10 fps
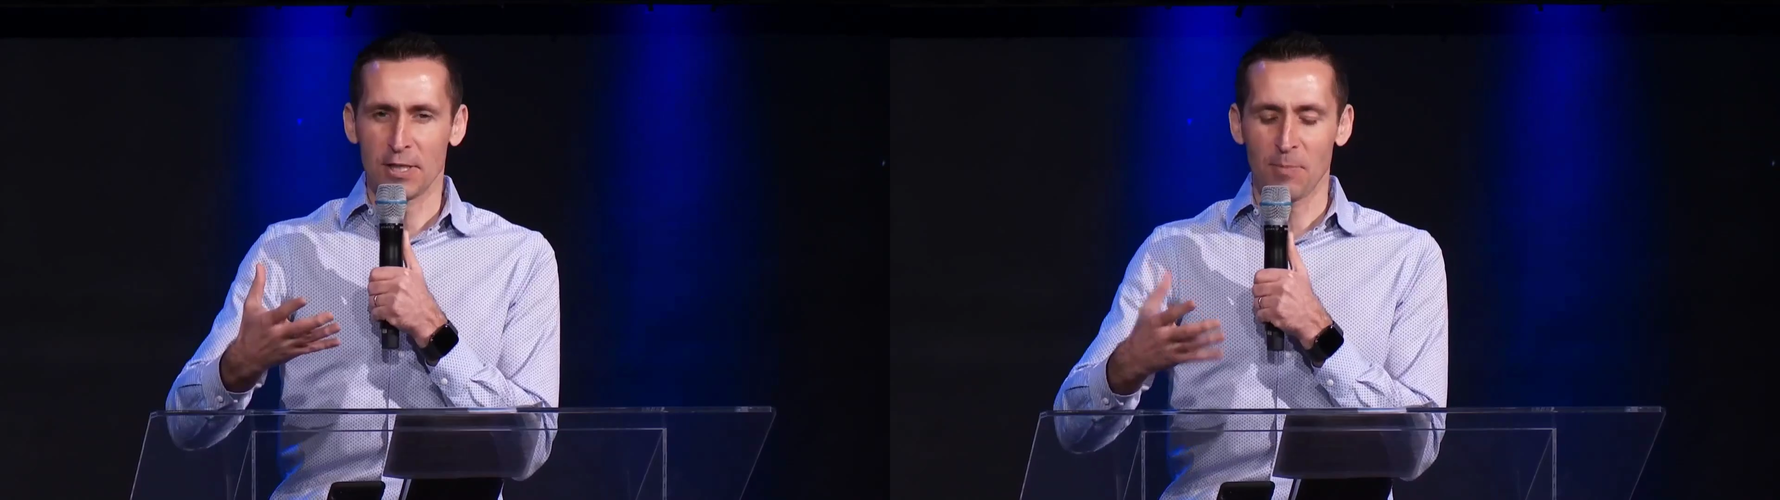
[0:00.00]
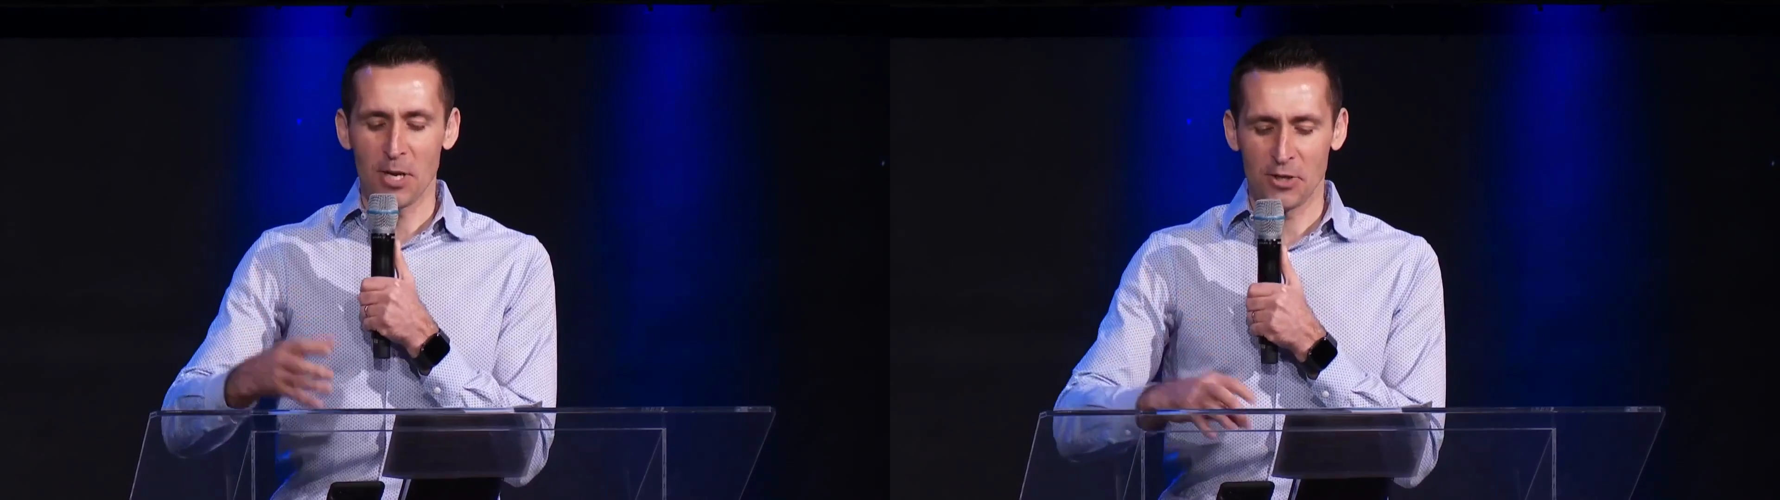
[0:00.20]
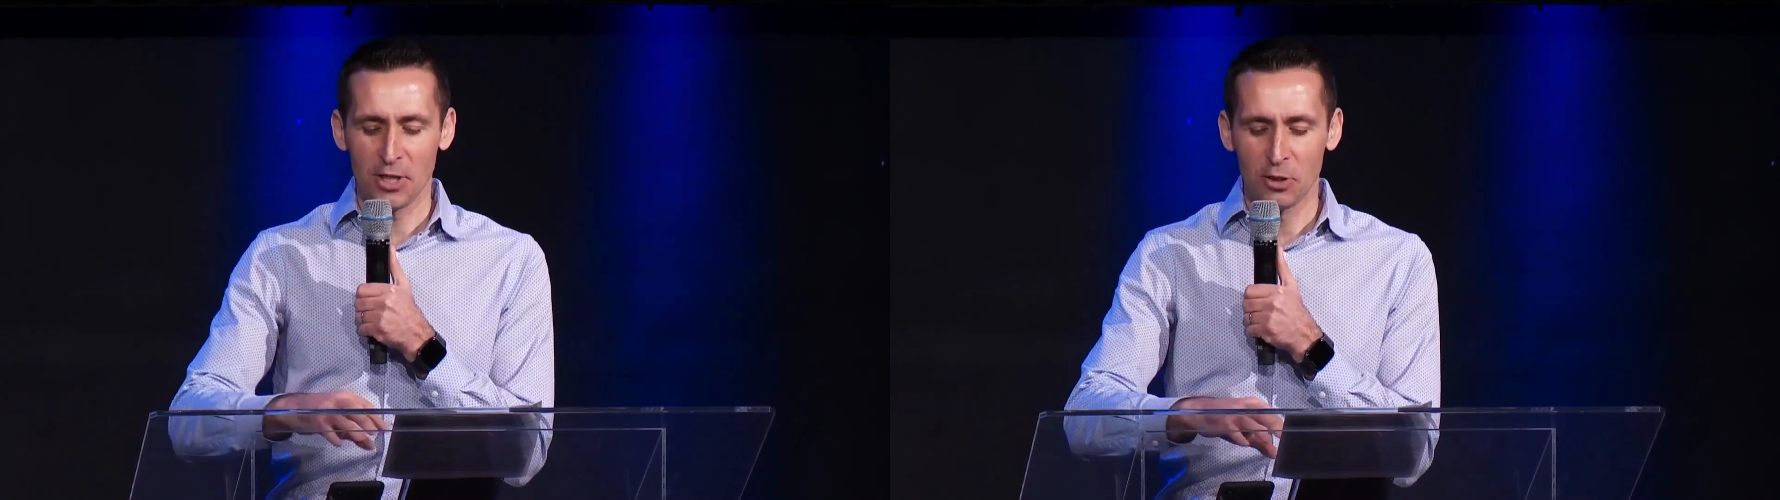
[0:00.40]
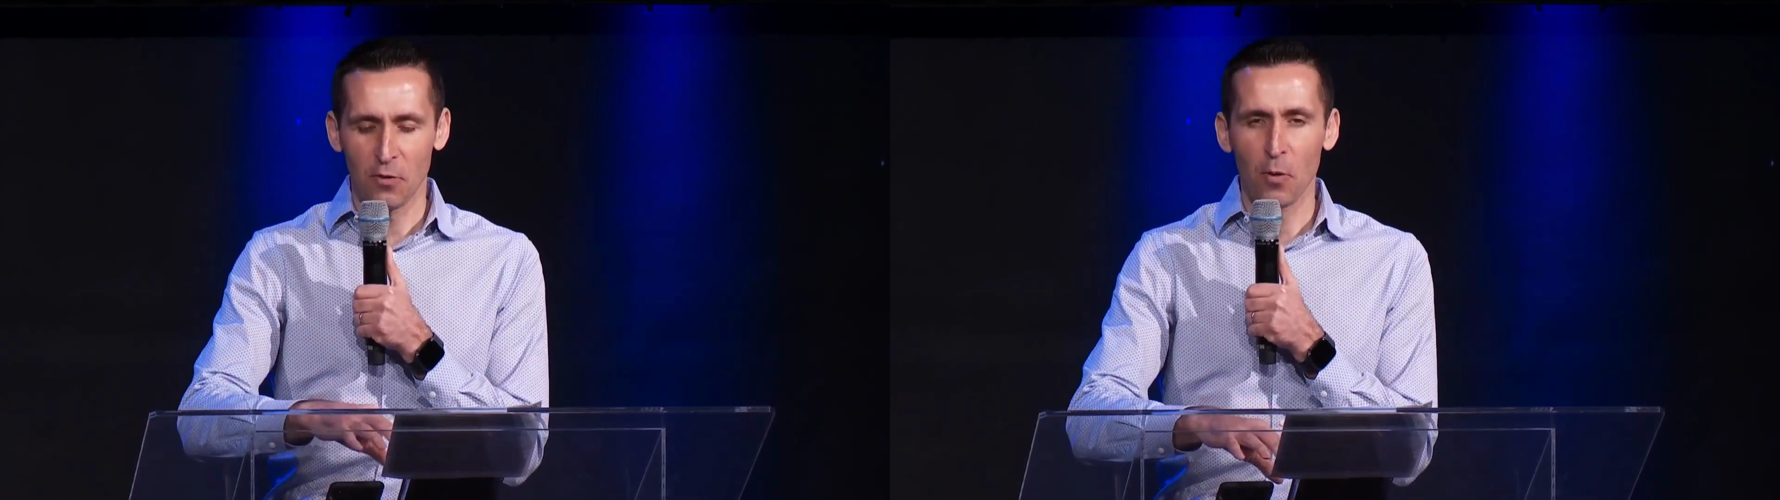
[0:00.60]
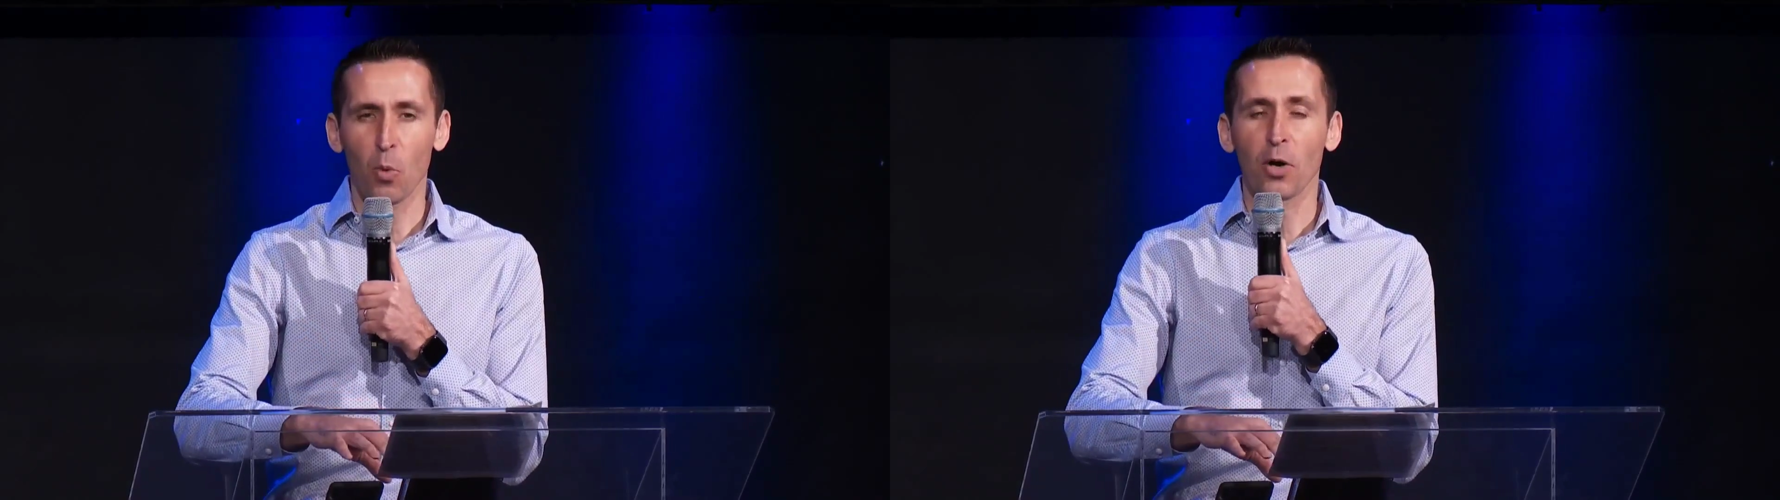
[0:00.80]
especially
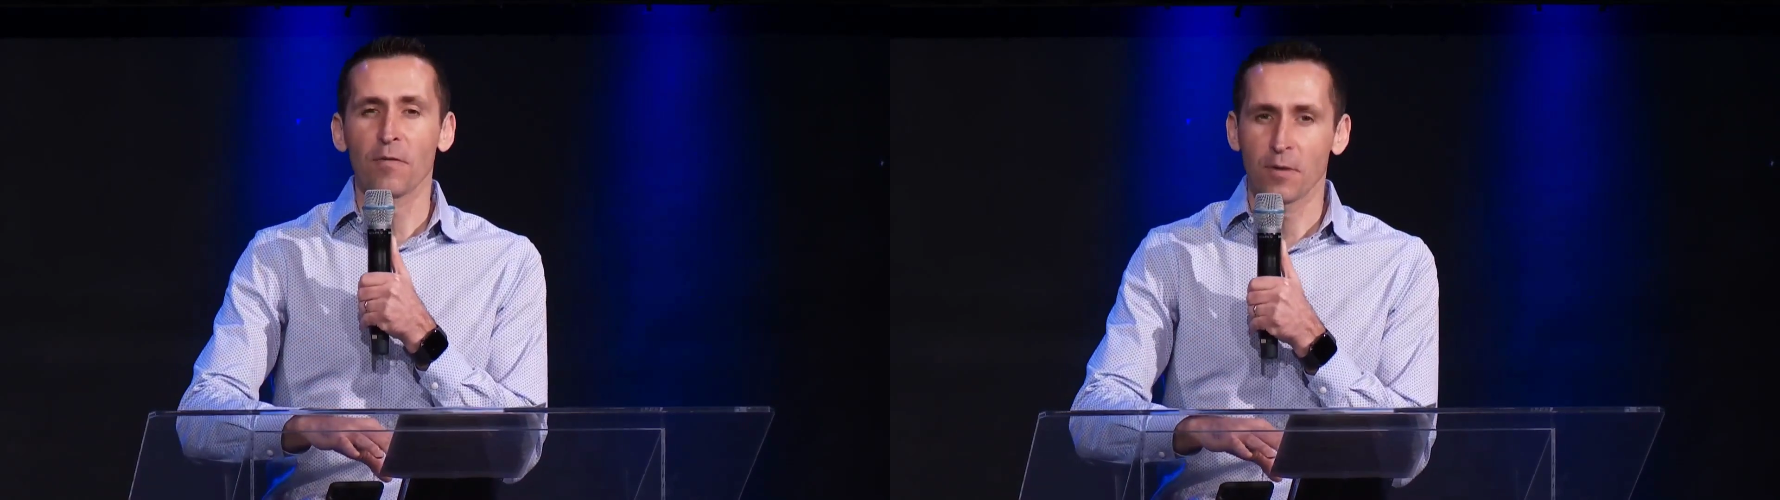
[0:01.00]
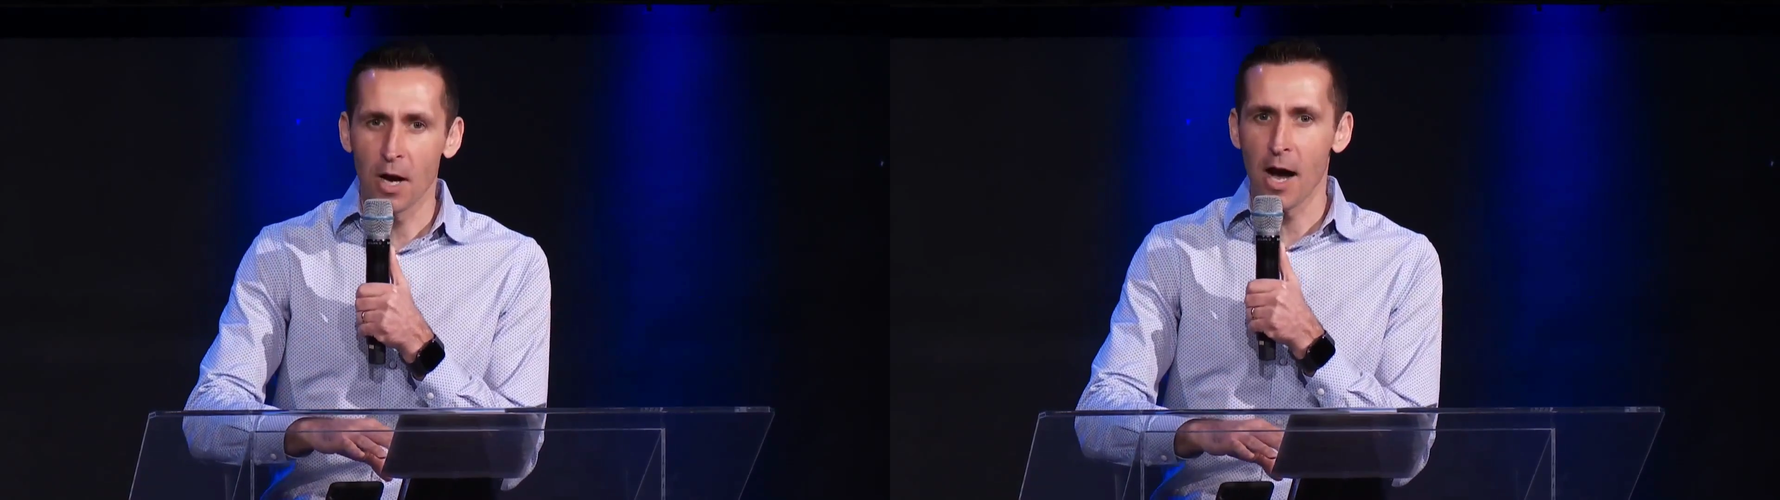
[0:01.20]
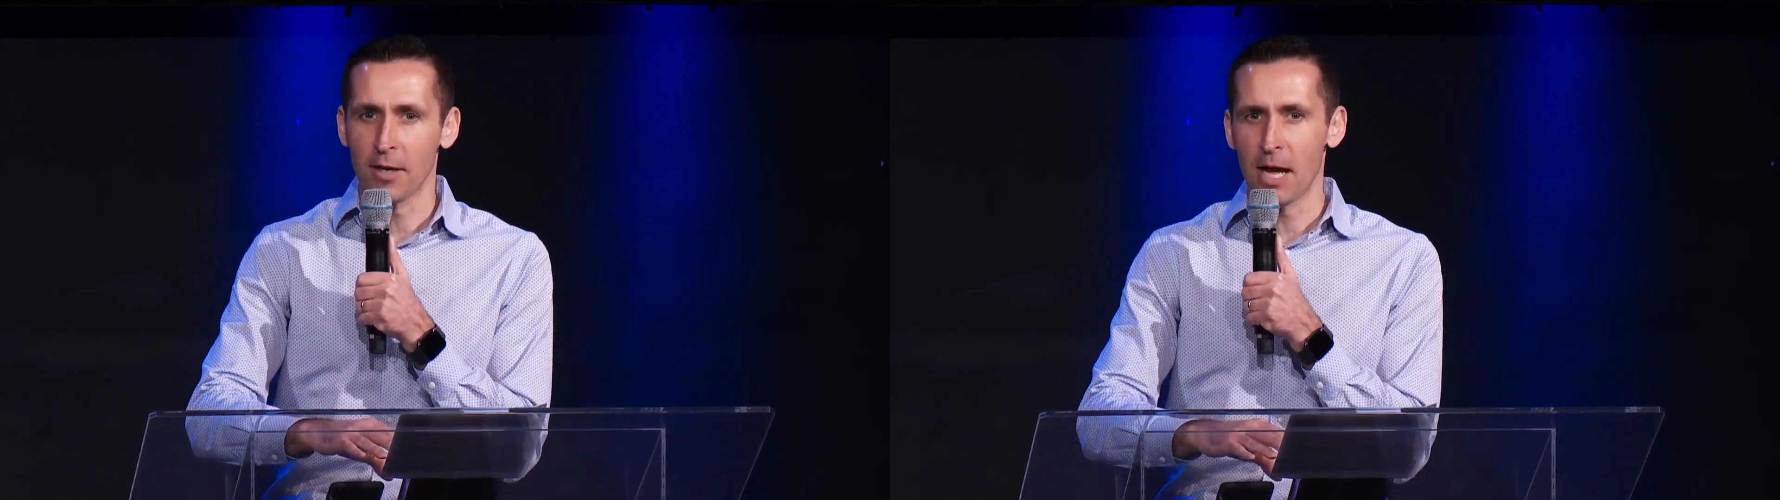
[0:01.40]
to the Word of God.